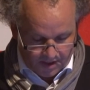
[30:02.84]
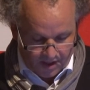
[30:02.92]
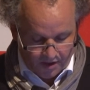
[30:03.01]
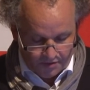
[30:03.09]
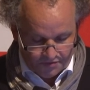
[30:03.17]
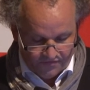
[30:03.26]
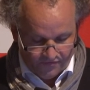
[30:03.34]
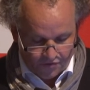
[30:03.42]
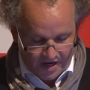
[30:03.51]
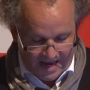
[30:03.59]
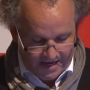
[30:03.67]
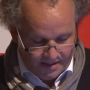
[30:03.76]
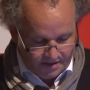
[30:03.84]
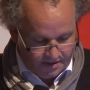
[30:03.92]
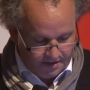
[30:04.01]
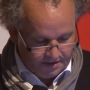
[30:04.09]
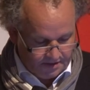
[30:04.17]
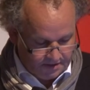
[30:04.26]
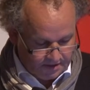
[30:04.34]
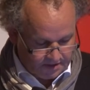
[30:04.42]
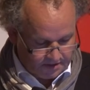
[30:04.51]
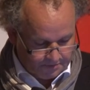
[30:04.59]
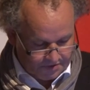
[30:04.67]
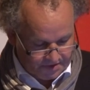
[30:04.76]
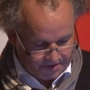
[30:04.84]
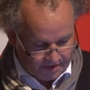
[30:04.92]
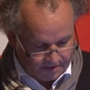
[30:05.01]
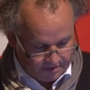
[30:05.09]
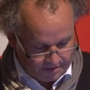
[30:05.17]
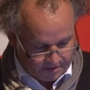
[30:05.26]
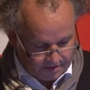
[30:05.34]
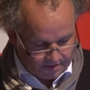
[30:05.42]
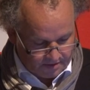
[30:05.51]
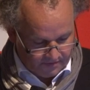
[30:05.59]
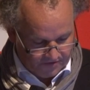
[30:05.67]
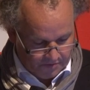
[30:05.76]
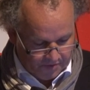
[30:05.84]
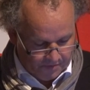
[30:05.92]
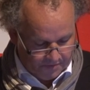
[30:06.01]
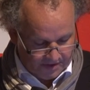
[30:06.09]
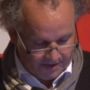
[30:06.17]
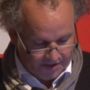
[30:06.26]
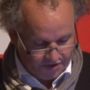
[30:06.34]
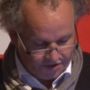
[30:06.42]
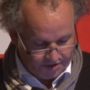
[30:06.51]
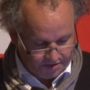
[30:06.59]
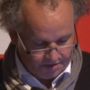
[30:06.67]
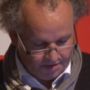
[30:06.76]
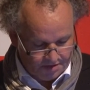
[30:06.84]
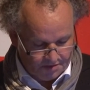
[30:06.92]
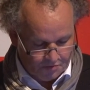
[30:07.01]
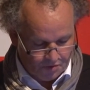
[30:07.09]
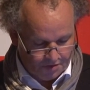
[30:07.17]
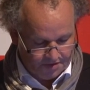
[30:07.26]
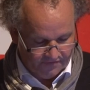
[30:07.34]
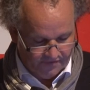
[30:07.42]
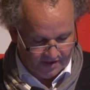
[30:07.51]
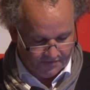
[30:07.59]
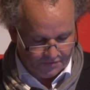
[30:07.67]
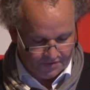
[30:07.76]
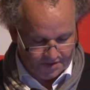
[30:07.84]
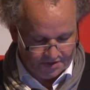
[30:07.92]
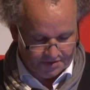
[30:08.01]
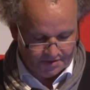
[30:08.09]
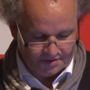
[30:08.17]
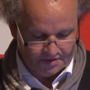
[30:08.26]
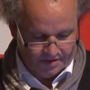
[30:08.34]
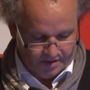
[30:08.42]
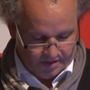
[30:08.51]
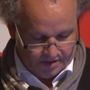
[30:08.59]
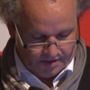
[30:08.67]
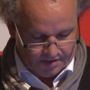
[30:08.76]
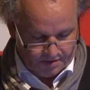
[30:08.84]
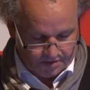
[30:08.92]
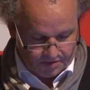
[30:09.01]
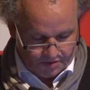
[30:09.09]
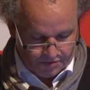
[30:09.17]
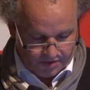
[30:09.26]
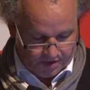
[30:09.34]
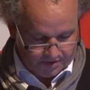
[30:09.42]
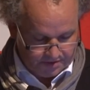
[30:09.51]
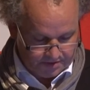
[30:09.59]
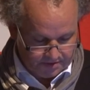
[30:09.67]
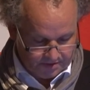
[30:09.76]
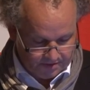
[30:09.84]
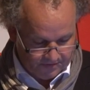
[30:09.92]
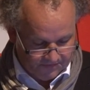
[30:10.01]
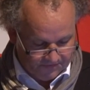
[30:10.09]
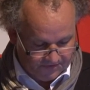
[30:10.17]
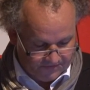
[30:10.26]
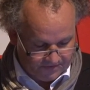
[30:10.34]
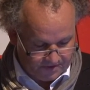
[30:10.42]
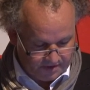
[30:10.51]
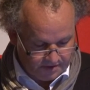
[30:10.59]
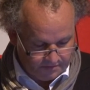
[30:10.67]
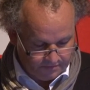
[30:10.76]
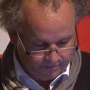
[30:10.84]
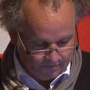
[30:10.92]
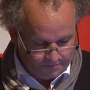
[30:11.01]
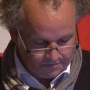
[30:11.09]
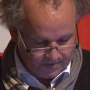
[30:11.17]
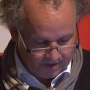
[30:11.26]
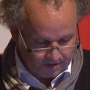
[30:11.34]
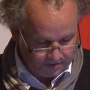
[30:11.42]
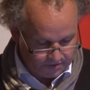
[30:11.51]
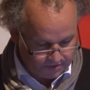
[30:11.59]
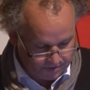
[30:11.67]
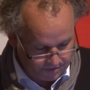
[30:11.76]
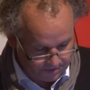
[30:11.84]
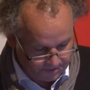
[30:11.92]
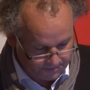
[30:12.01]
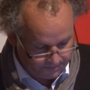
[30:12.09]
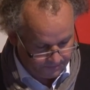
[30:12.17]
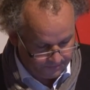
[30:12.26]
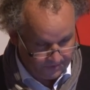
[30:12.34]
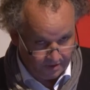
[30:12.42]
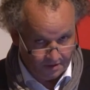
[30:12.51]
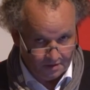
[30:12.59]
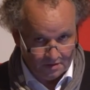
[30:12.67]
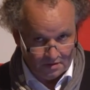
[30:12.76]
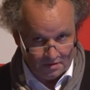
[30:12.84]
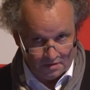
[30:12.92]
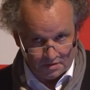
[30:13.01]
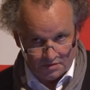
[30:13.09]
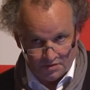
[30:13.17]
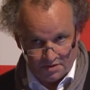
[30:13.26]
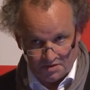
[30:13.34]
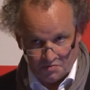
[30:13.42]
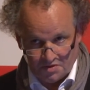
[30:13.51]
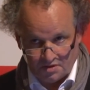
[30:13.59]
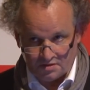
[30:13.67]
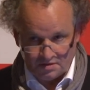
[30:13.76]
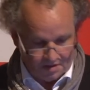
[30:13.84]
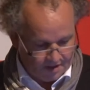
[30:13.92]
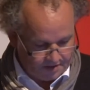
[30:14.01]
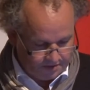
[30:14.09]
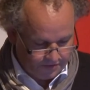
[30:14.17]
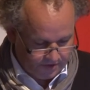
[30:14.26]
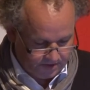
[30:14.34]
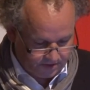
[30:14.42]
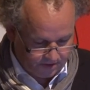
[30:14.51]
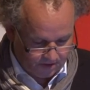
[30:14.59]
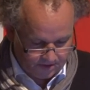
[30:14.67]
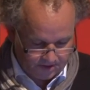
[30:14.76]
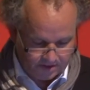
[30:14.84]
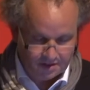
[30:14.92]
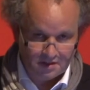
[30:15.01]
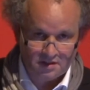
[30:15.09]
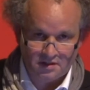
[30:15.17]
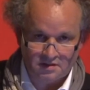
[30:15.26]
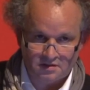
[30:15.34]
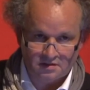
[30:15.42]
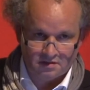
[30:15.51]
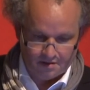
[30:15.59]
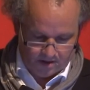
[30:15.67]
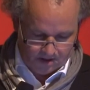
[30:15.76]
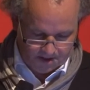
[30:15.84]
account for 86% of the population in the more developed regions in 2050, end of quote. So this means, as a result, cities are